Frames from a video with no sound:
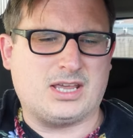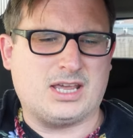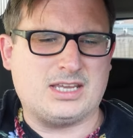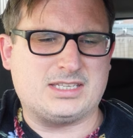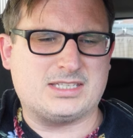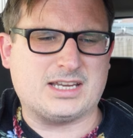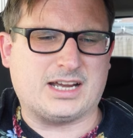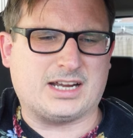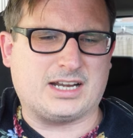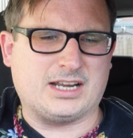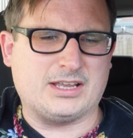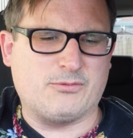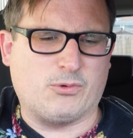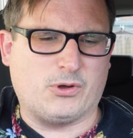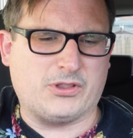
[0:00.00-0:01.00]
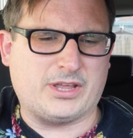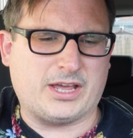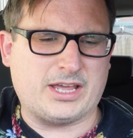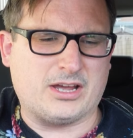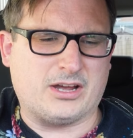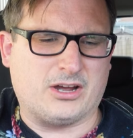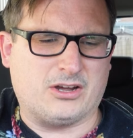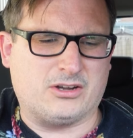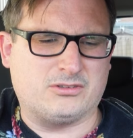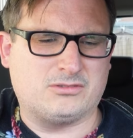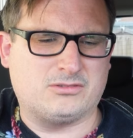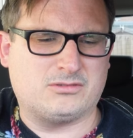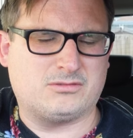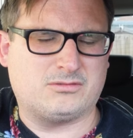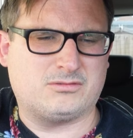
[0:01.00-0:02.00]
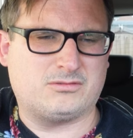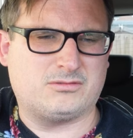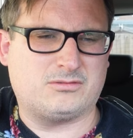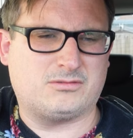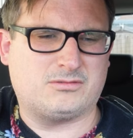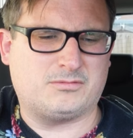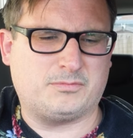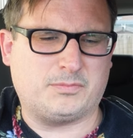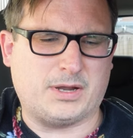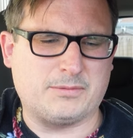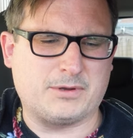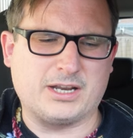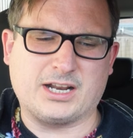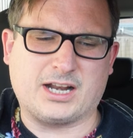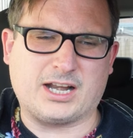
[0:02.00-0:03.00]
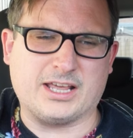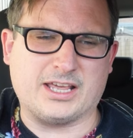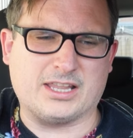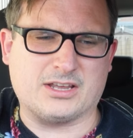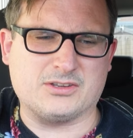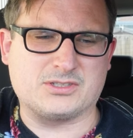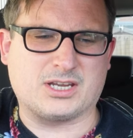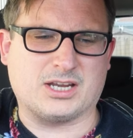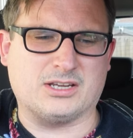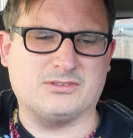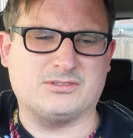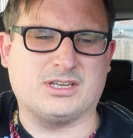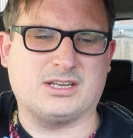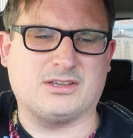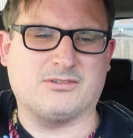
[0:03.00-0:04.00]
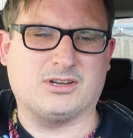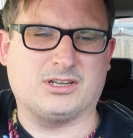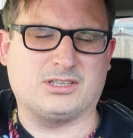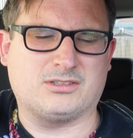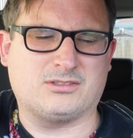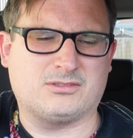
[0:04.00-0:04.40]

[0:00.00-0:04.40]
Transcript: exactly what they are. But I'm going to clear those codes anyway.